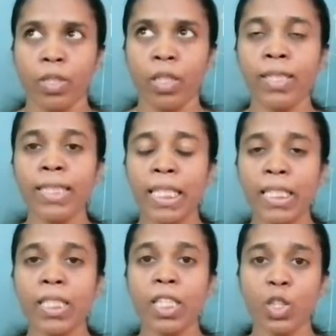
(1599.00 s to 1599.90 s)
It is
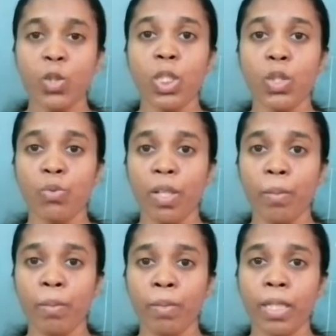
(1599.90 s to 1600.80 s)
easier to
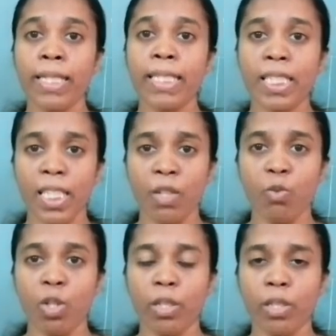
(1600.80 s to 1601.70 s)
swim in sea
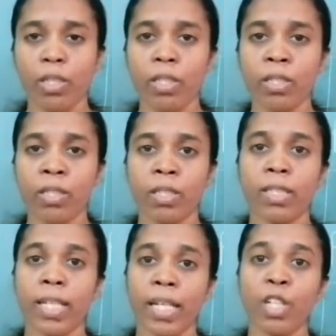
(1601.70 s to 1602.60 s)
water
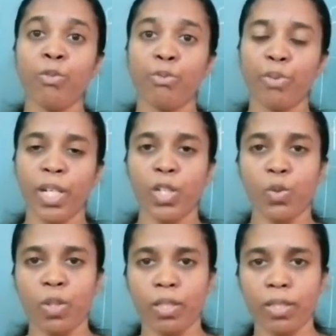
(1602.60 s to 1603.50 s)
than in fresh
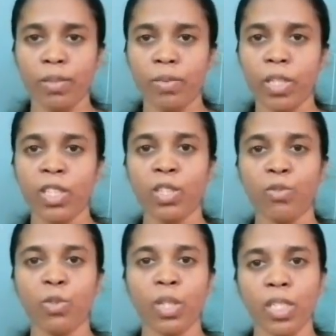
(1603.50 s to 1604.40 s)
water. That is,
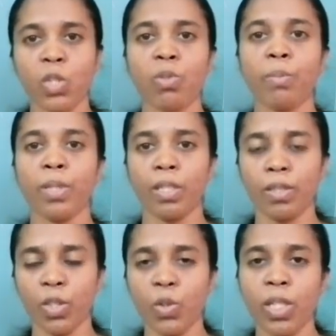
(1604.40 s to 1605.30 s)
if you are a swimmer,
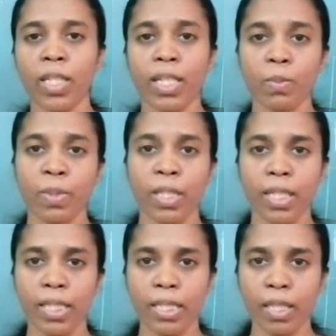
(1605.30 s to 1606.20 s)
you can
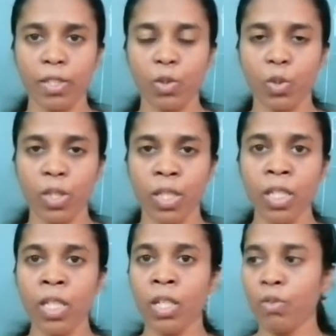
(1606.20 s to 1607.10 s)
experience it.
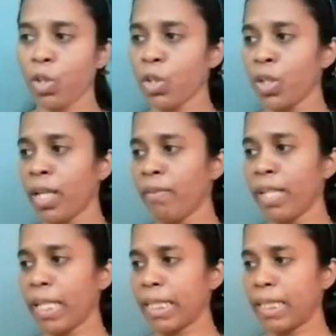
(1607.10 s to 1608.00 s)
Okay. We also have
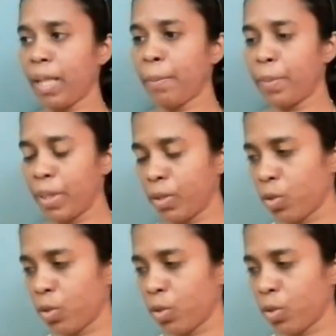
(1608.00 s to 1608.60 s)
an example.